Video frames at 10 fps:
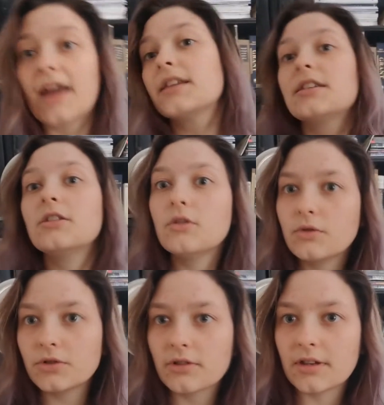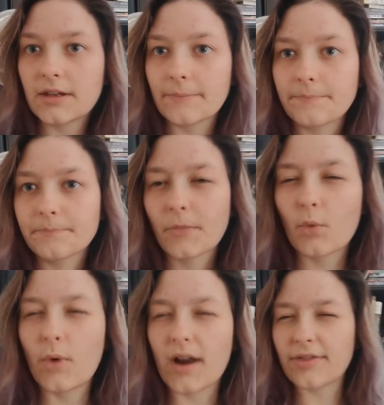And usually
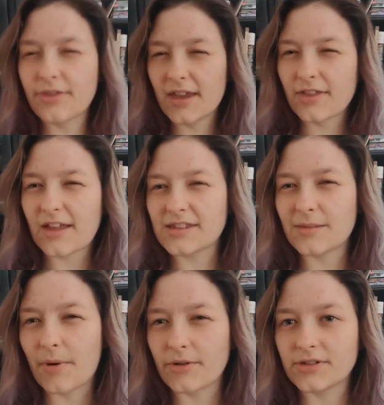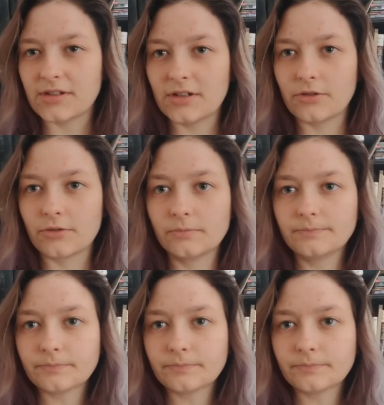what I think that's supposed to do